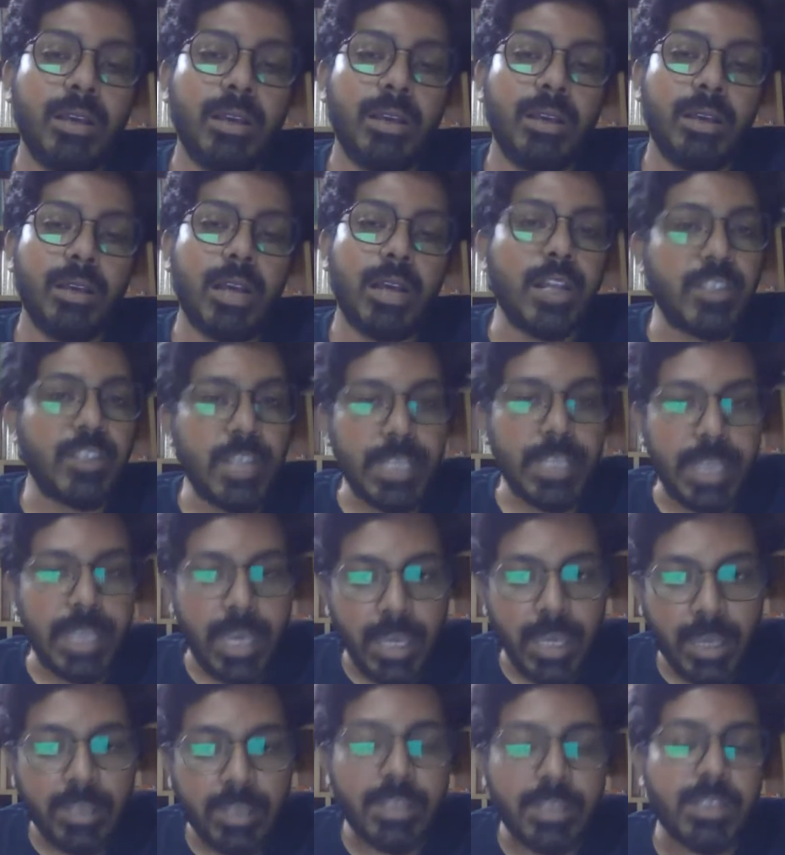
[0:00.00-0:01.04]

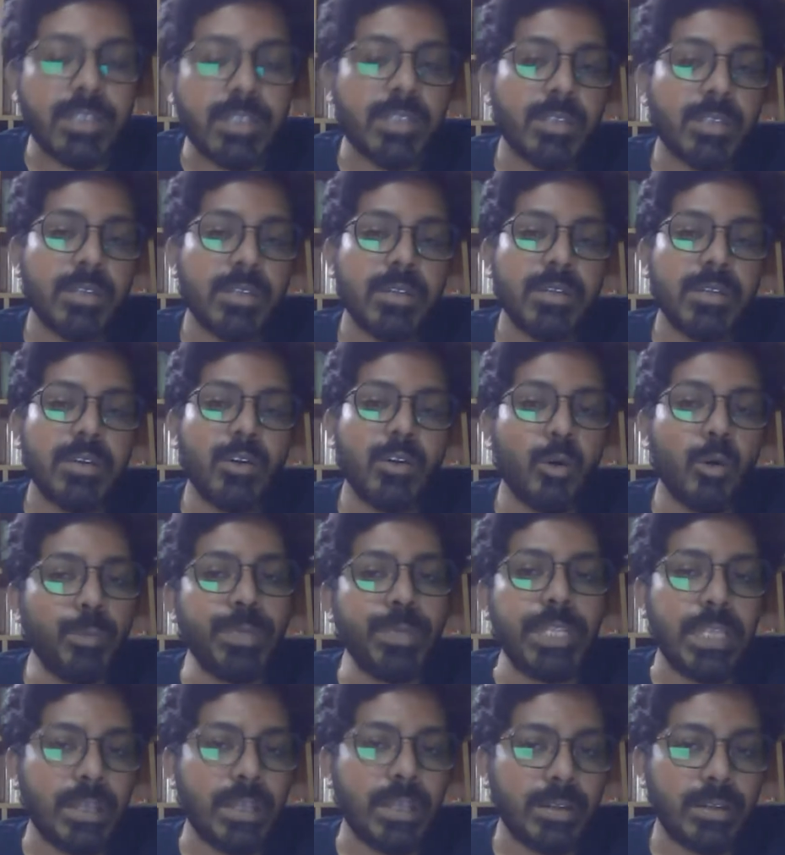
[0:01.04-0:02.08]
Kanchailaya's
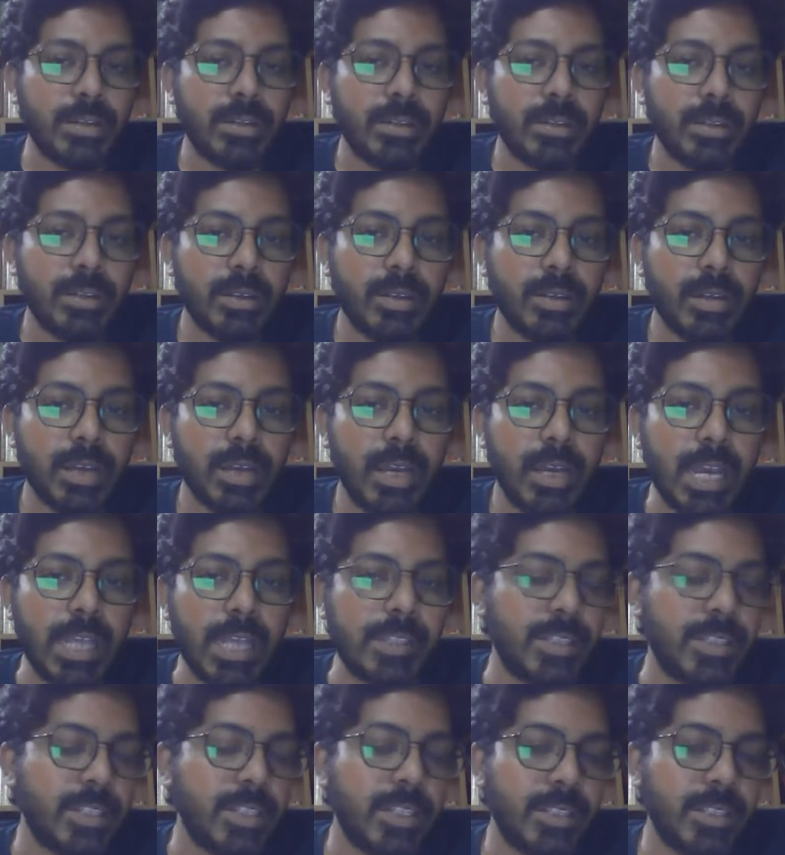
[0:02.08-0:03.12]
opinion as
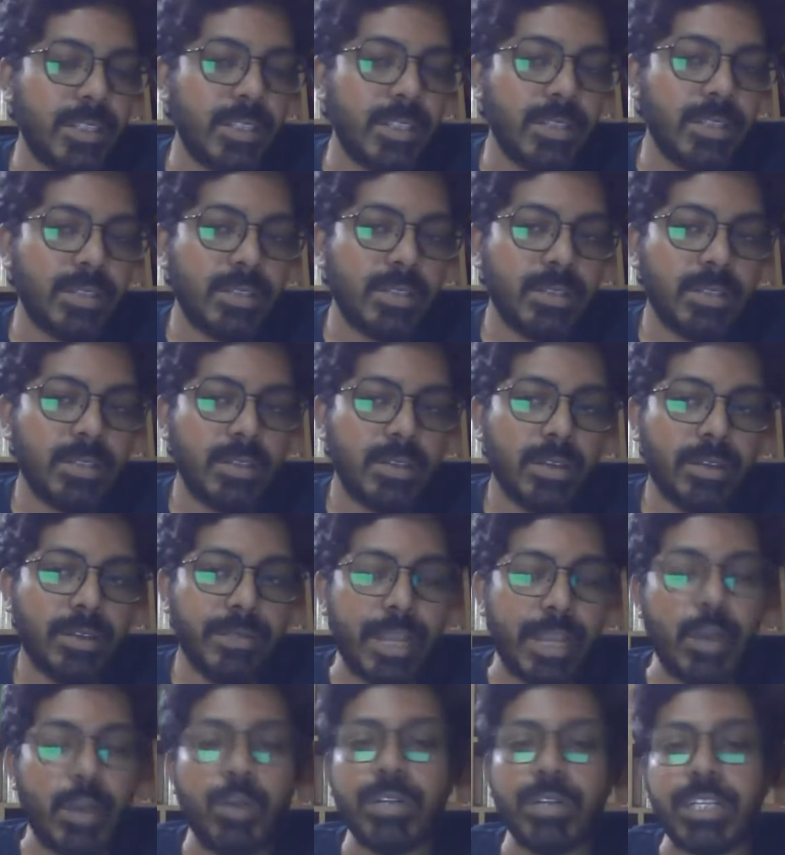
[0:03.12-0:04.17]
it is
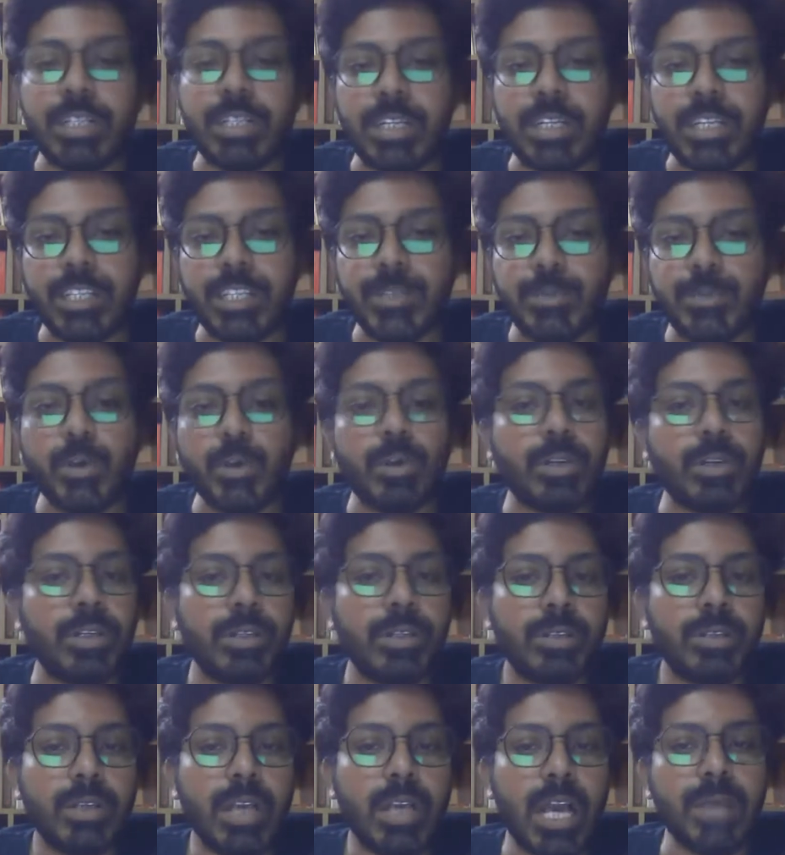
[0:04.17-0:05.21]
recorded in his book.
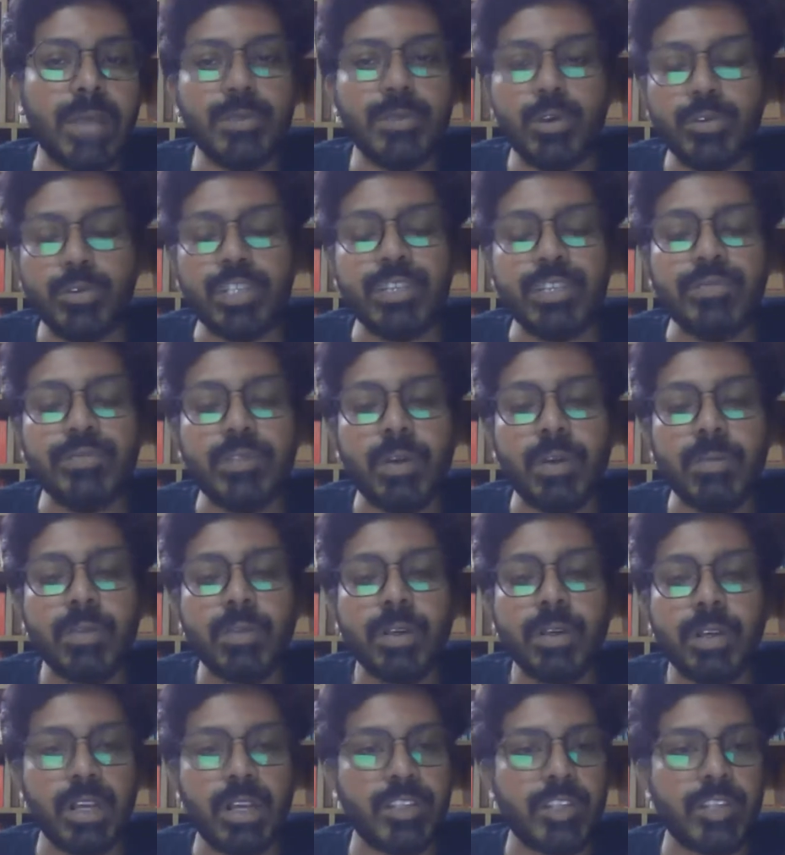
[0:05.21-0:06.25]
I'm quoting from
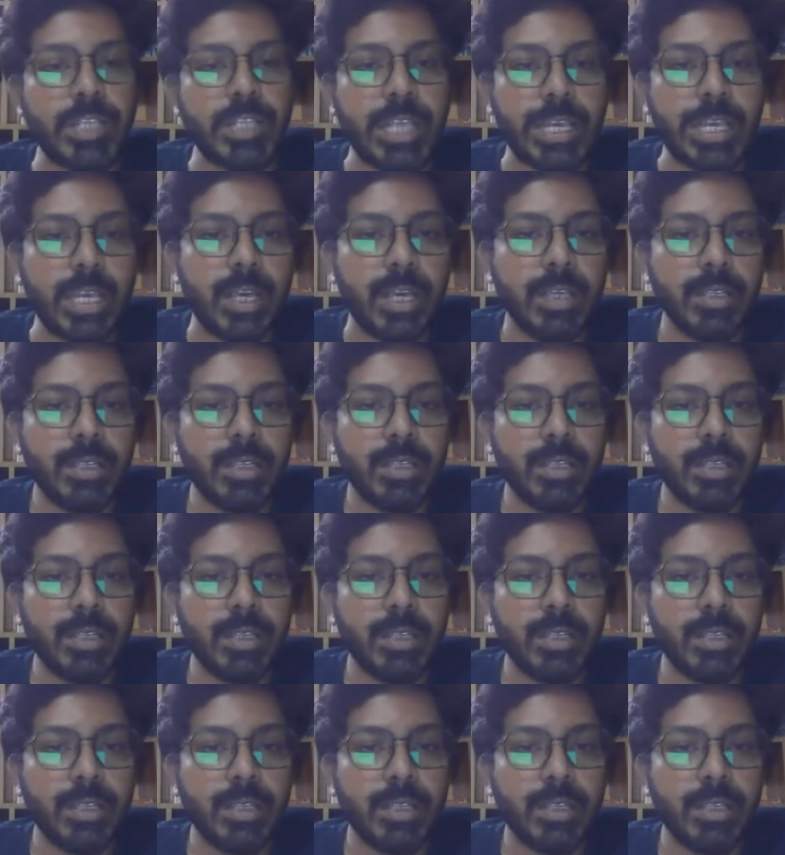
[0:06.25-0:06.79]
Kanchailaya.